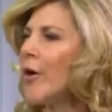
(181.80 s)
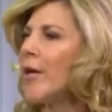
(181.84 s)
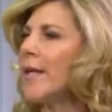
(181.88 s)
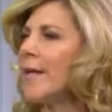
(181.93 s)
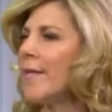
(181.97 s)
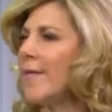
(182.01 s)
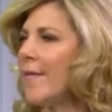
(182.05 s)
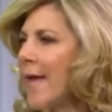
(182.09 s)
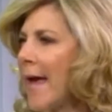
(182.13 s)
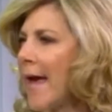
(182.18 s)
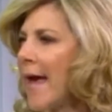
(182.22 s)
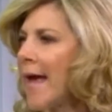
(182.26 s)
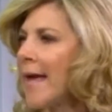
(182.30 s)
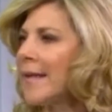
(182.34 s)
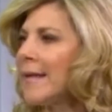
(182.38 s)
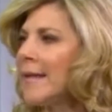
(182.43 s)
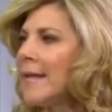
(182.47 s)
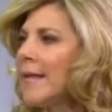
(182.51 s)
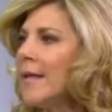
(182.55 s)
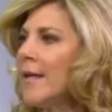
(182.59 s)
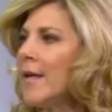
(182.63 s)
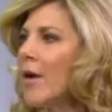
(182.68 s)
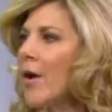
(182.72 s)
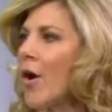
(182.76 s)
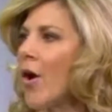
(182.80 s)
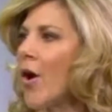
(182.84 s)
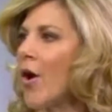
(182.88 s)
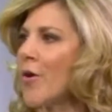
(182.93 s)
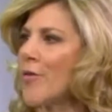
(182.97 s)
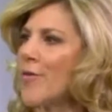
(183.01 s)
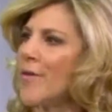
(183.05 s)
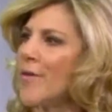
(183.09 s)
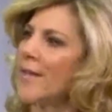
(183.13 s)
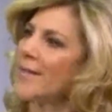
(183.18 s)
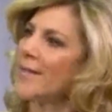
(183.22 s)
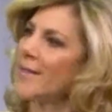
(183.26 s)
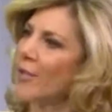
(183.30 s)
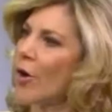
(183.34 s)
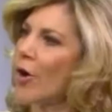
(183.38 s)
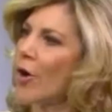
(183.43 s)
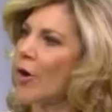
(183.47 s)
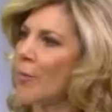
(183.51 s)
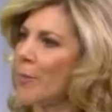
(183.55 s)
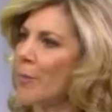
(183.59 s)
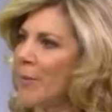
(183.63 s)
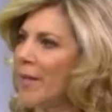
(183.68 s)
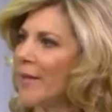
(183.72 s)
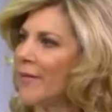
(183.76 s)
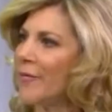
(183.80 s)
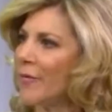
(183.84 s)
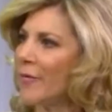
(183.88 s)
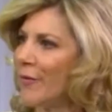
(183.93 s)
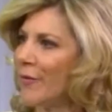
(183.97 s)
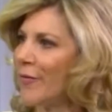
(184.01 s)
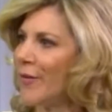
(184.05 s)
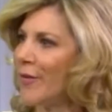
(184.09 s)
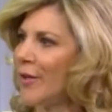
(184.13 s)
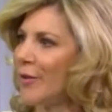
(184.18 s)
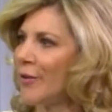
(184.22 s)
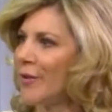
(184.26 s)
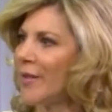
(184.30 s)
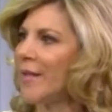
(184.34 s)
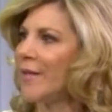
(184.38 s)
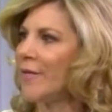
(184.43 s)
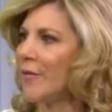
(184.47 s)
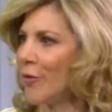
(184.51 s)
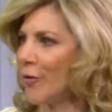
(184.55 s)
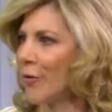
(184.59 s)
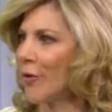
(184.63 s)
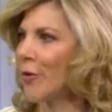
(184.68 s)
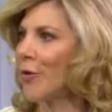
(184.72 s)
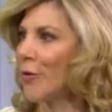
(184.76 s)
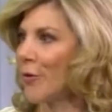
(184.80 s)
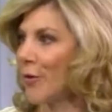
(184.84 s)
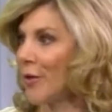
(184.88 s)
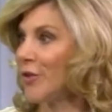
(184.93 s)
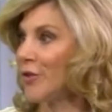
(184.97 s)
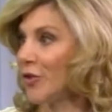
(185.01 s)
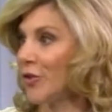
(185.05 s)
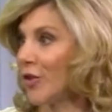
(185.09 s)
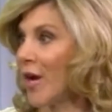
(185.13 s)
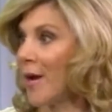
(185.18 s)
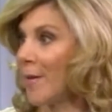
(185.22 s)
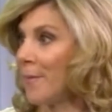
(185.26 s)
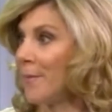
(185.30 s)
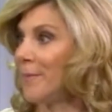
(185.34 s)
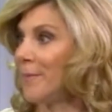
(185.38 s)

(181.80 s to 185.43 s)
in that are things that aren't being fulfilled in their current job.